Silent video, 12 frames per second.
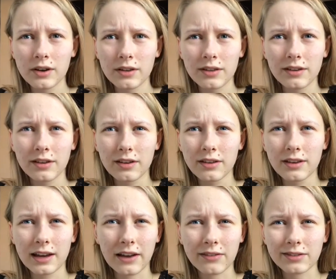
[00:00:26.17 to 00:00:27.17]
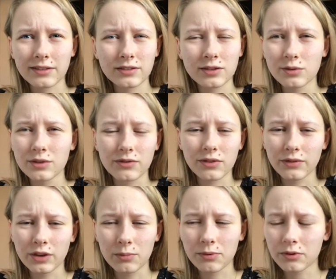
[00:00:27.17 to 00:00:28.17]
they have two different
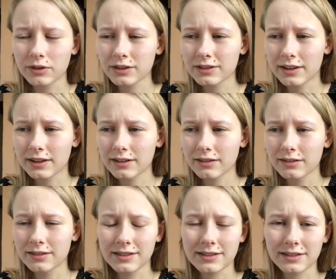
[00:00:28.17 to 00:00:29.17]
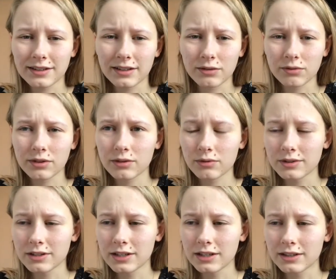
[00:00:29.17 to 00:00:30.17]
viewpoints. Like the sister
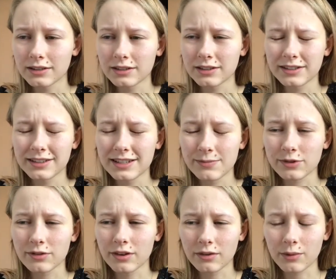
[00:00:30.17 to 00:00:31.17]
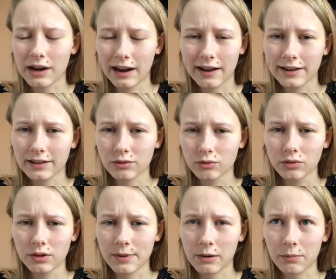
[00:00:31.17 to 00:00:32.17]
Christine, she seems to not really like talking
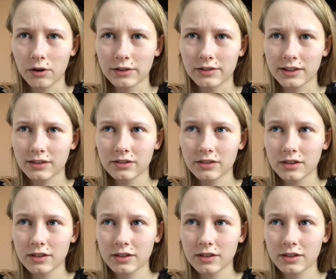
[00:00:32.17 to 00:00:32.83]
about politics.